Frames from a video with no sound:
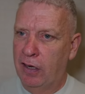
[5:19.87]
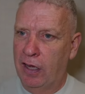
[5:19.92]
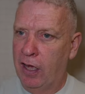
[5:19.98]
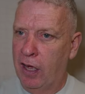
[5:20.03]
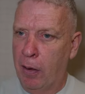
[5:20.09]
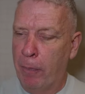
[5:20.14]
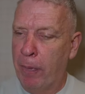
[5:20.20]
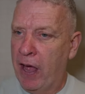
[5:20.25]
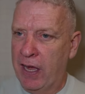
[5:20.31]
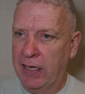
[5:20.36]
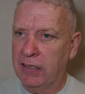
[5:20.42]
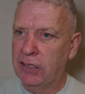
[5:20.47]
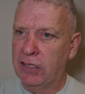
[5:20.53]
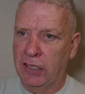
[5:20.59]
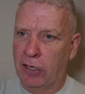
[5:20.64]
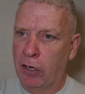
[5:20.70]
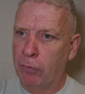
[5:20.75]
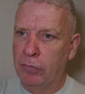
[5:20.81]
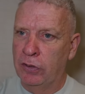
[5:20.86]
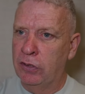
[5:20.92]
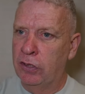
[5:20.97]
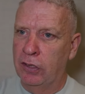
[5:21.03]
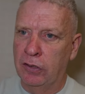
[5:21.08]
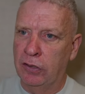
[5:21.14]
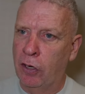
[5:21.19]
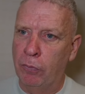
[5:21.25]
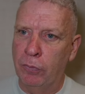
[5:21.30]
a pass to come
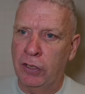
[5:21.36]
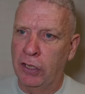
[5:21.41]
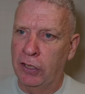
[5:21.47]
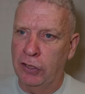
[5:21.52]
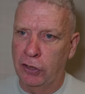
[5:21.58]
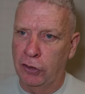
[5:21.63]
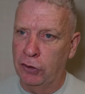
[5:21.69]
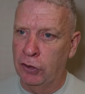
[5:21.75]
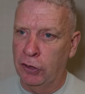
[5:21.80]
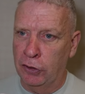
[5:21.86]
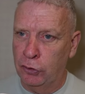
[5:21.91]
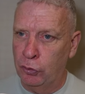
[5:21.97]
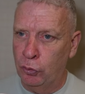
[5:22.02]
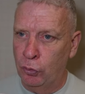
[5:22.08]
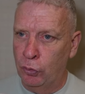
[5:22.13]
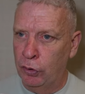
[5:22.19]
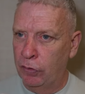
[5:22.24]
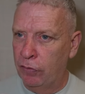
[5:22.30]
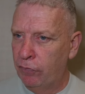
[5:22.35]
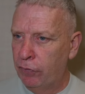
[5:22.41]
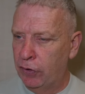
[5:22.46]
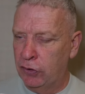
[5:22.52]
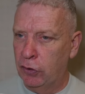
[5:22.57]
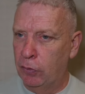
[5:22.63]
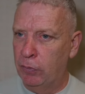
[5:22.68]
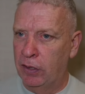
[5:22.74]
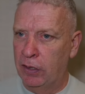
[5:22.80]
to the show for
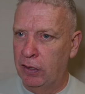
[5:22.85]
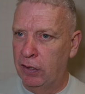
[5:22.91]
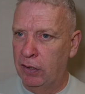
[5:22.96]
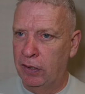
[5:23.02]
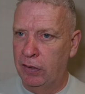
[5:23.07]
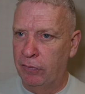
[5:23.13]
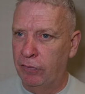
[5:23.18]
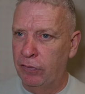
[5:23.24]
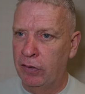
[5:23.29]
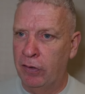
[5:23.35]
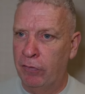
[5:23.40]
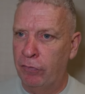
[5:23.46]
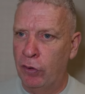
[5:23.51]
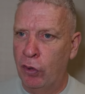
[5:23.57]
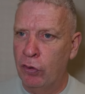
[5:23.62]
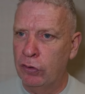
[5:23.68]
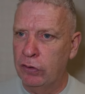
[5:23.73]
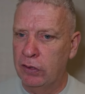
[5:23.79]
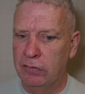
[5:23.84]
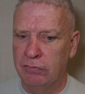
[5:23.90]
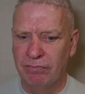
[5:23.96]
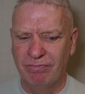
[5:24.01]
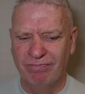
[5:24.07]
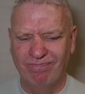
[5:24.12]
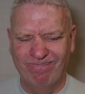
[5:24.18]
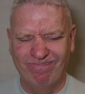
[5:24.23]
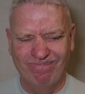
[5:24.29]
somebody that they've knocked?
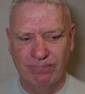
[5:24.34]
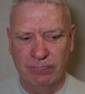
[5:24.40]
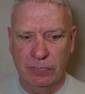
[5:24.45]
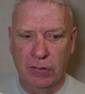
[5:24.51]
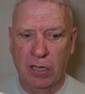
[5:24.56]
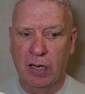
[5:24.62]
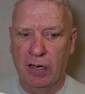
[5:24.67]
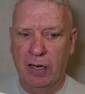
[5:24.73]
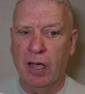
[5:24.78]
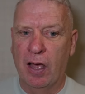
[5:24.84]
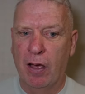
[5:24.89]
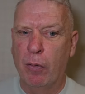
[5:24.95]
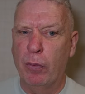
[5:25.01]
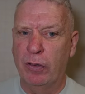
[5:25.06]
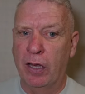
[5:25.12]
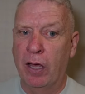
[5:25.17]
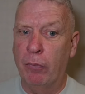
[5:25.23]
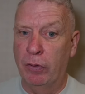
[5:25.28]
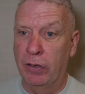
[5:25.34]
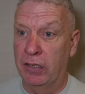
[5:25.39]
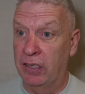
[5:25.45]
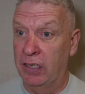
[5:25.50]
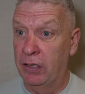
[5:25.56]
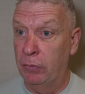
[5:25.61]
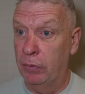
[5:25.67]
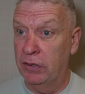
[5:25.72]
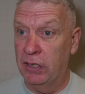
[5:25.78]
I would
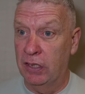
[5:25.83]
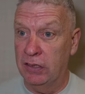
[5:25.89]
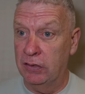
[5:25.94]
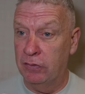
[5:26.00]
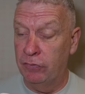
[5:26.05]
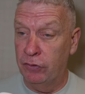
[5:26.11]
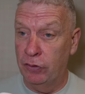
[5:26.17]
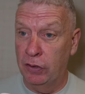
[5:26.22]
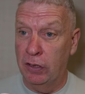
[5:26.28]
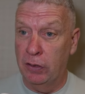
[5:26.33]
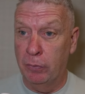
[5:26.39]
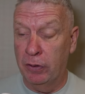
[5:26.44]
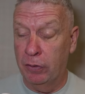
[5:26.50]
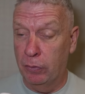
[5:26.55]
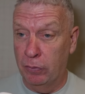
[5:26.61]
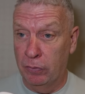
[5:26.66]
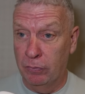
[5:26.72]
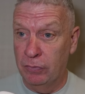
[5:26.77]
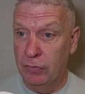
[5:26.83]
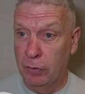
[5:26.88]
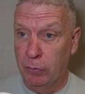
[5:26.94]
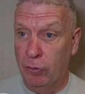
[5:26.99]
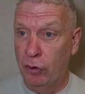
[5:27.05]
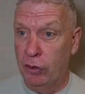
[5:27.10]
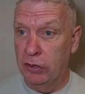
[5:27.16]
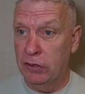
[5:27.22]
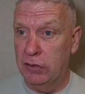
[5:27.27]
agree with Tyson Fury, to be
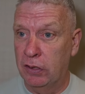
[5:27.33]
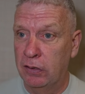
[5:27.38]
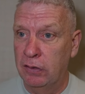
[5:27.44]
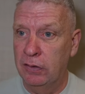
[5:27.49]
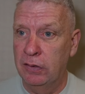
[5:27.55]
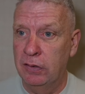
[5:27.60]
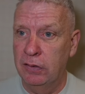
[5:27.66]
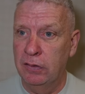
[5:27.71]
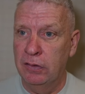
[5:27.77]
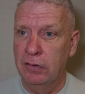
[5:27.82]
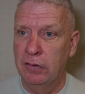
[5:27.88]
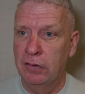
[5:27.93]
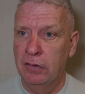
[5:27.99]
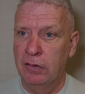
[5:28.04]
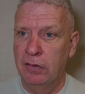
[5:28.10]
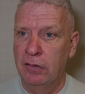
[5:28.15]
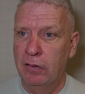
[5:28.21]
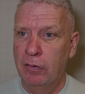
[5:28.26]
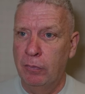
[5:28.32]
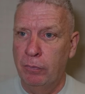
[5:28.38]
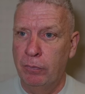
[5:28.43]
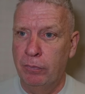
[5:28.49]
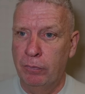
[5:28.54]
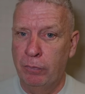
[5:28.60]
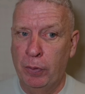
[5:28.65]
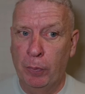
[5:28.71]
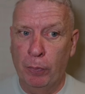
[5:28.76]
honest.
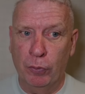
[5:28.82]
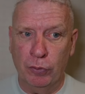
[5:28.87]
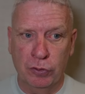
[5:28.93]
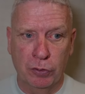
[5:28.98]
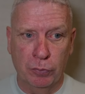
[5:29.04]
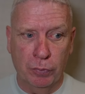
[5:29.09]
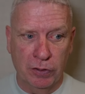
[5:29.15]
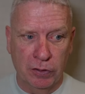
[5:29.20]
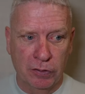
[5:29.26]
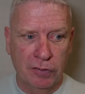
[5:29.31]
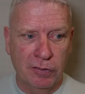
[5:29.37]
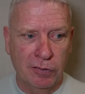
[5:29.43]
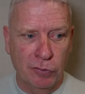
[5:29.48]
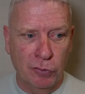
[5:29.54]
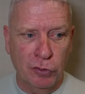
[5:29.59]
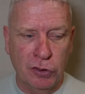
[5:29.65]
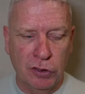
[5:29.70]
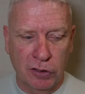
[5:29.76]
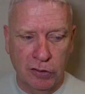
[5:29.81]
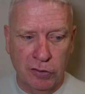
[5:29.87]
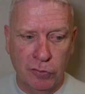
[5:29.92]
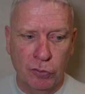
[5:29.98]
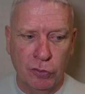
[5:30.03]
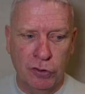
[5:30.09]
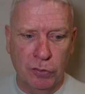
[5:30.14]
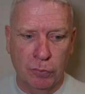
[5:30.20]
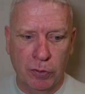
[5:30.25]
People should be not
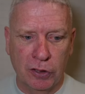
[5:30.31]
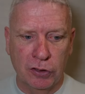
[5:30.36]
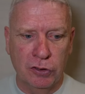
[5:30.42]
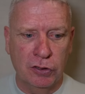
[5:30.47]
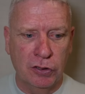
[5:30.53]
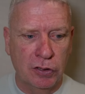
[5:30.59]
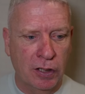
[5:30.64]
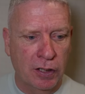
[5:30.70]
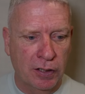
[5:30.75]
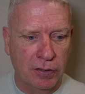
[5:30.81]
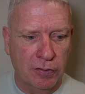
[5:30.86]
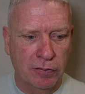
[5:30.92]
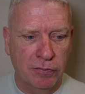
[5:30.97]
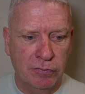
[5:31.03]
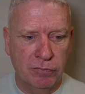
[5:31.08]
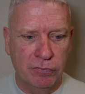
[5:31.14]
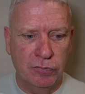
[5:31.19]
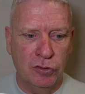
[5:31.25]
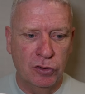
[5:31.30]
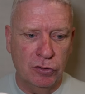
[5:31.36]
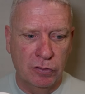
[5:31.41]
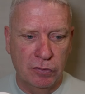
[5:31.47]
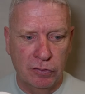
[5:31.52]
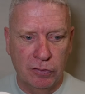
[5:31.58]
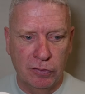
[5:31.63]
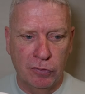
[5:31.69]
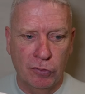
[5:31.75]
so much
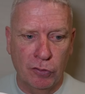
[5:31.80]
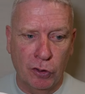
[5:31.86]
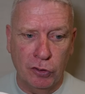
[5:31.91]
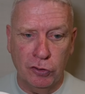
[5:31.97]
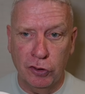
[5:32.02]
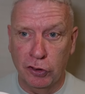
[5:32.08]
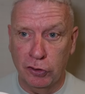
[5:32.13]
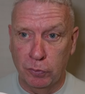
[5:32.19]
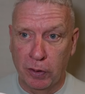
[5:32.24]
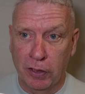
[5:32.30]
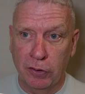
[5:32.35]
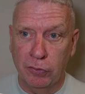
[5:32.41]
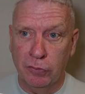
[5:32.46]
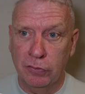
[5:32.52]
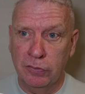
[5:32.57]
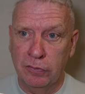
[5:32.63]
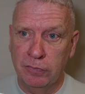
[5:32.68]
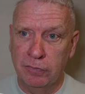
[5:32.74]
non-judgmental.